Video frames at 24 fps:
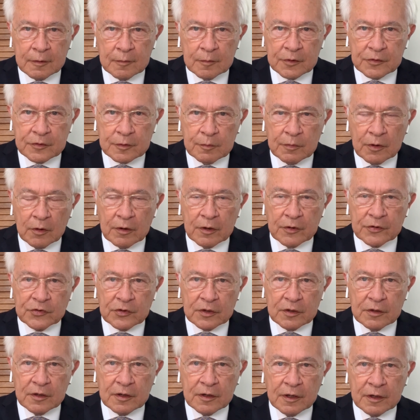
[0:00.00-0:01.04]
Mr.
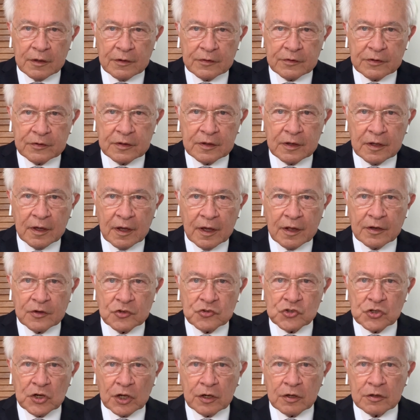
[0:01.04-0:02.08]
Morrison has had a
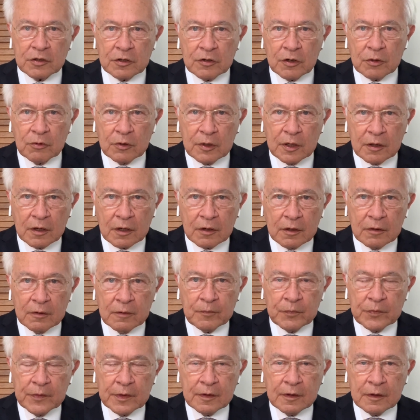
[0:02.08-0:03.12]
checkered career.
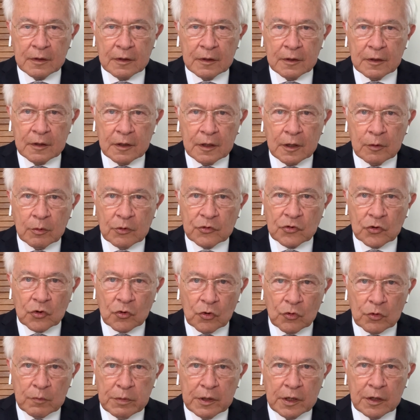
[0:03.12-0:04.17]
He was a
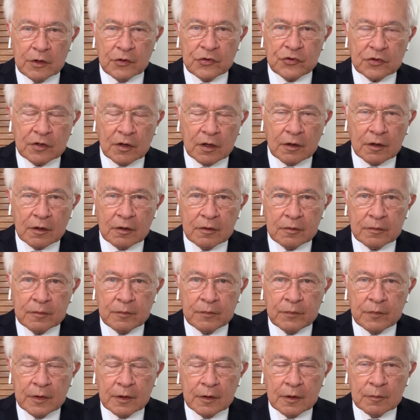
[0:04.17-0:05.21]
good minister,
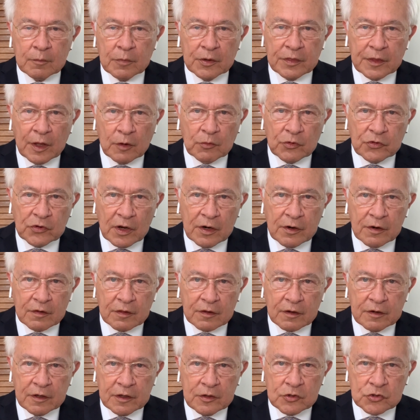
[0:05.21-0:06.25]
but that was under
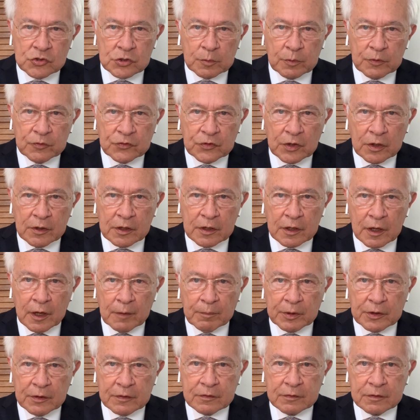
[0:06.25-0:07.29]
the leadership of Tony
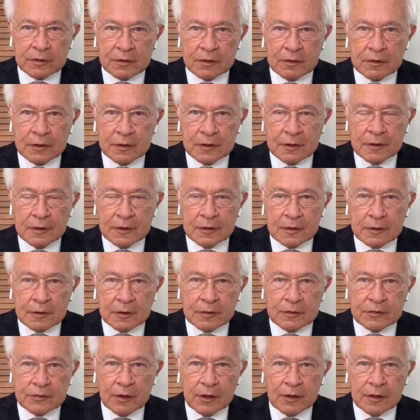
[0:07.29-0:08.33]
Abbott.
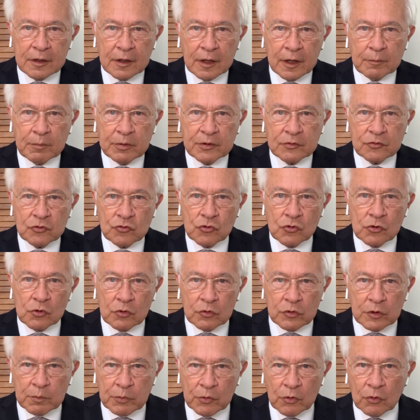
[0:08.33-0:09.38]
And Tony Abbott drew
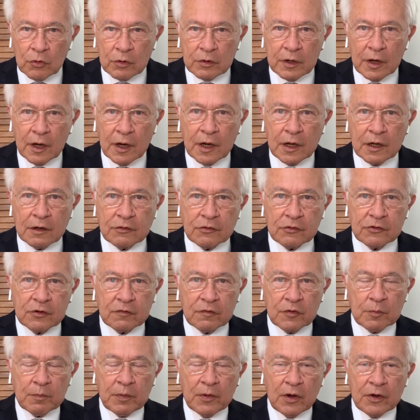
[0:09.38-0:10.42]
the broad lines
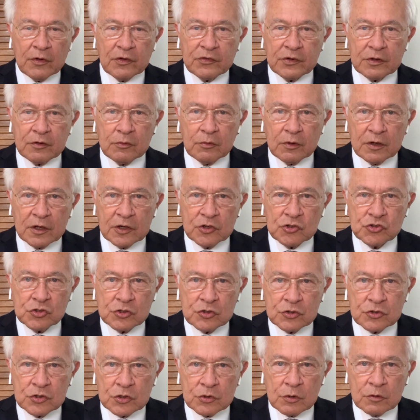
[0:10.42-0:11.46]
of the policy in
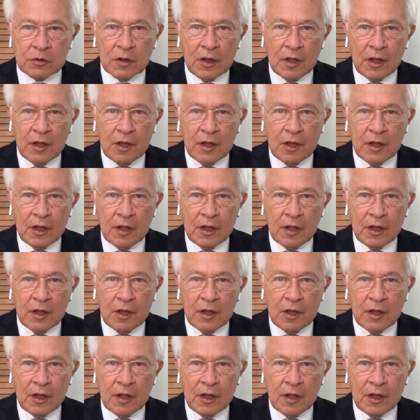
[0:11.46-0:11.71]
relation to